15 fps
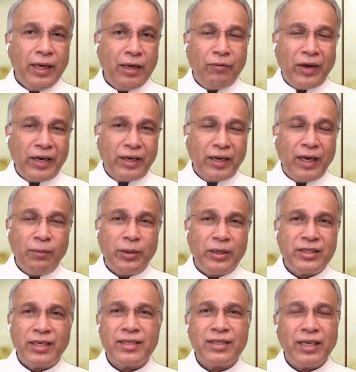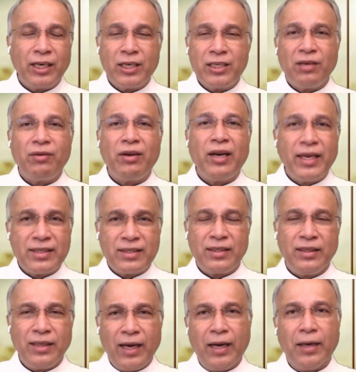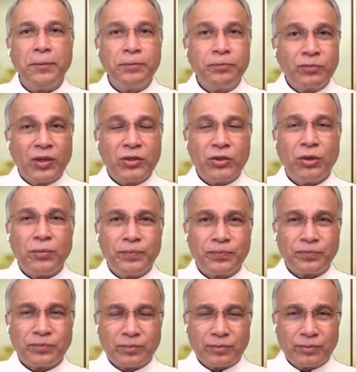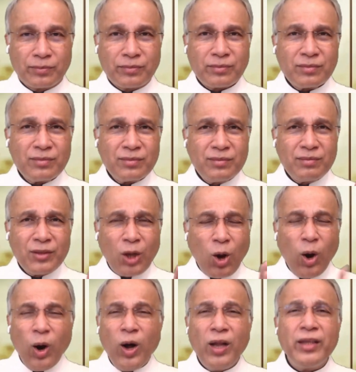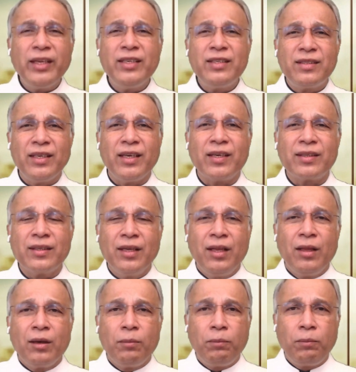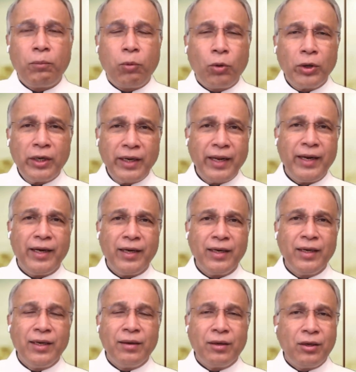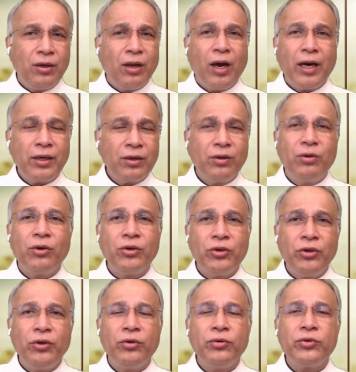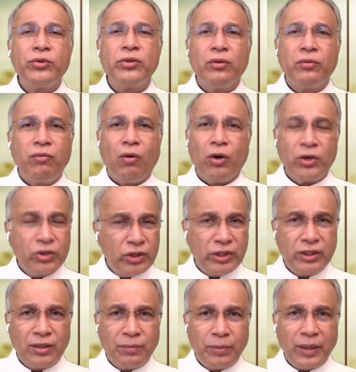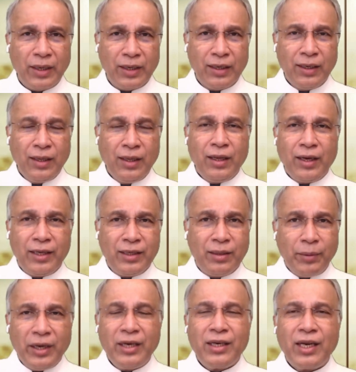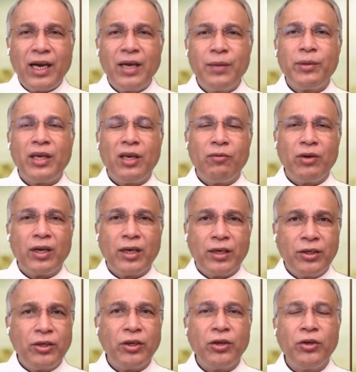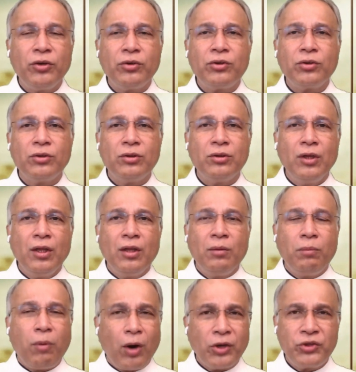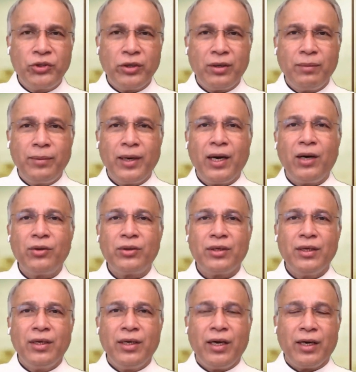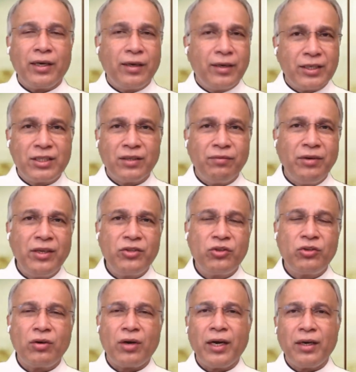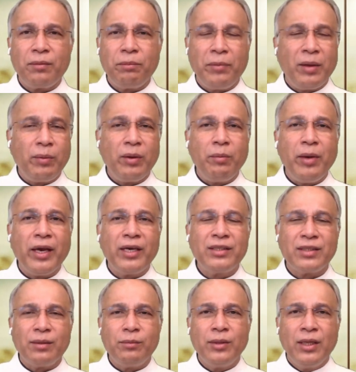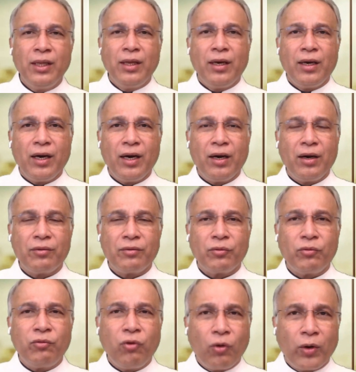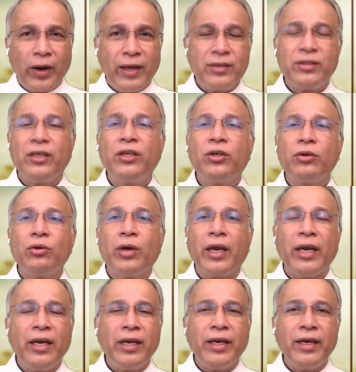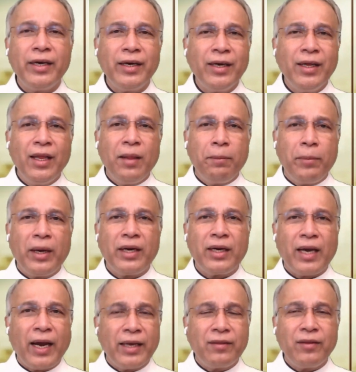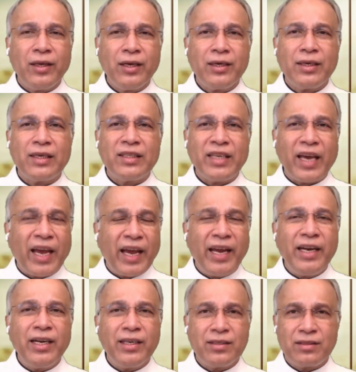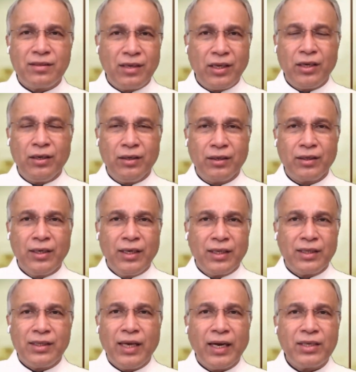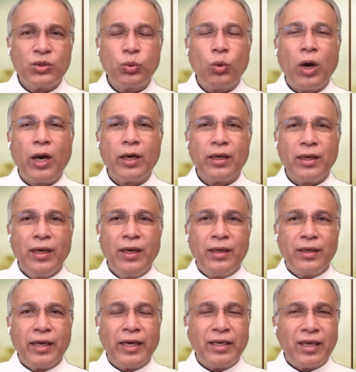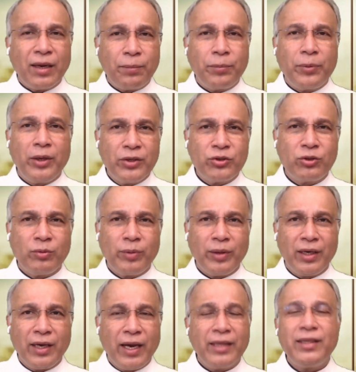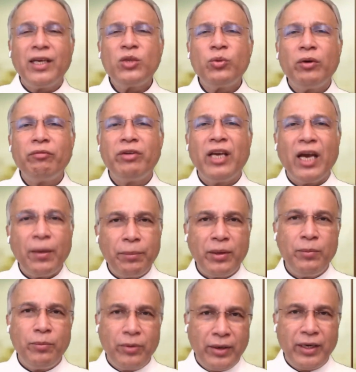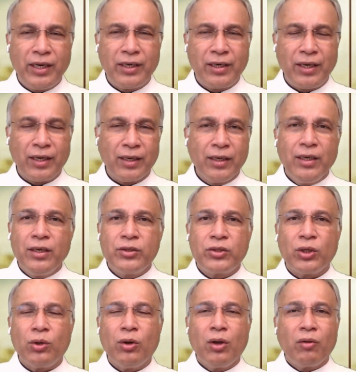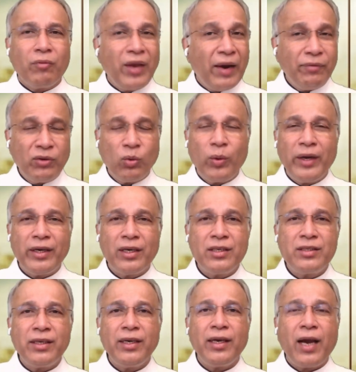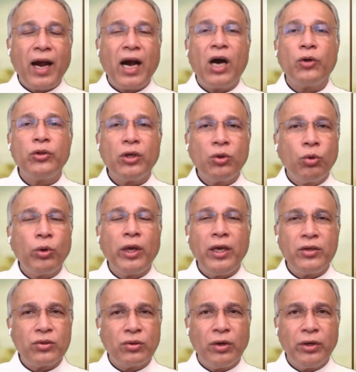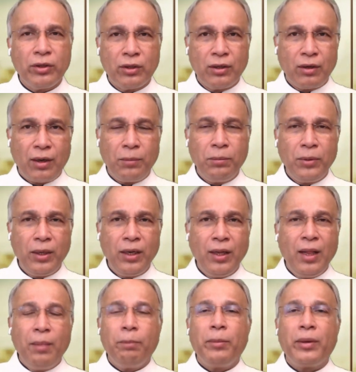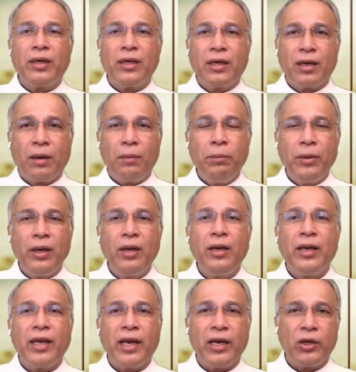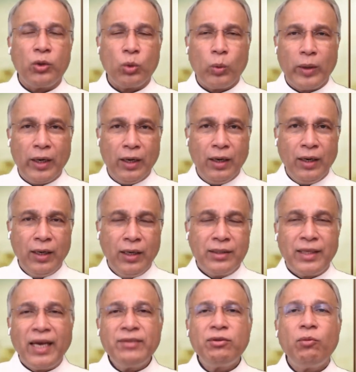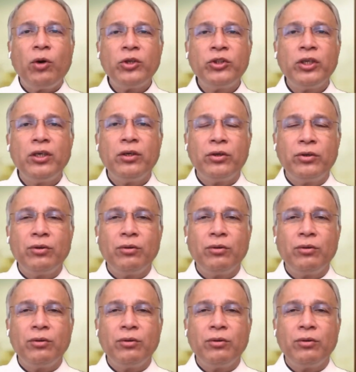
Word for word: In fact, Elmer says that it's even less than that. So all these things portend not good news for Xi Jinping. In the meantime, he will continue to posture about, aggressively strut, maybe make some uh, forays into India. But I think the end is near. That's what it appears to be. And that's what we have been predicting. So we have to wait and see how the cookie is going to crumble, but crumble it will. Thanks for watching.